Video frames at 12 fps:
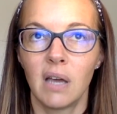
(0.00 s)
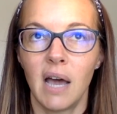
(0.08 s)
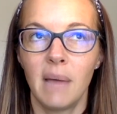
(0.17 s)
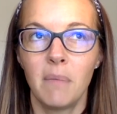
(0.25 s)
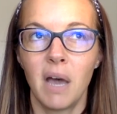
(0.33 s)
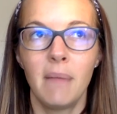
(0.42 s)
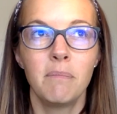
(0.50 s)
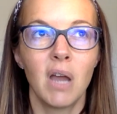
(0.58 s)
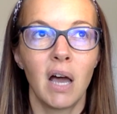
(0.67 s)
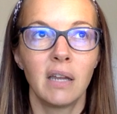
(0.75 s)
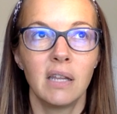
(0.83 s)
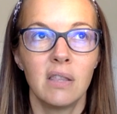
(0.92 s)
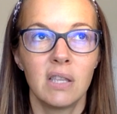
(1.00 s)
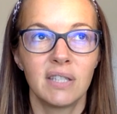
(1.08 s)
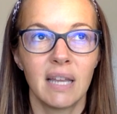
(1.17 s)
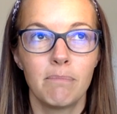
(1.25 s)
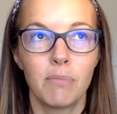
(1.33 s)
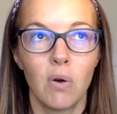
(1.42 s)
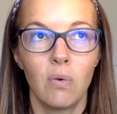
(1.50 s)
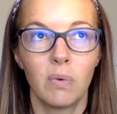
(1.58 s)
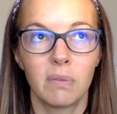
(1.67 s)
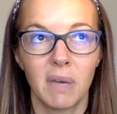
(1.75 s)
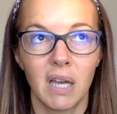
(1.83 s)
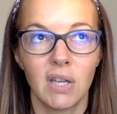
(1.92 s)
I'm not in the same boat
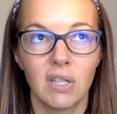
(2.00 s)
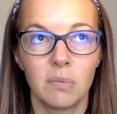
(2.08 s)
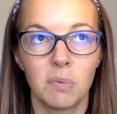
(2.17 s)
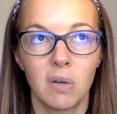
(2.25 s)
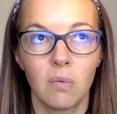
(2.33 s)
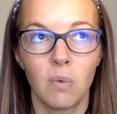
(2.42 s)
with my husband,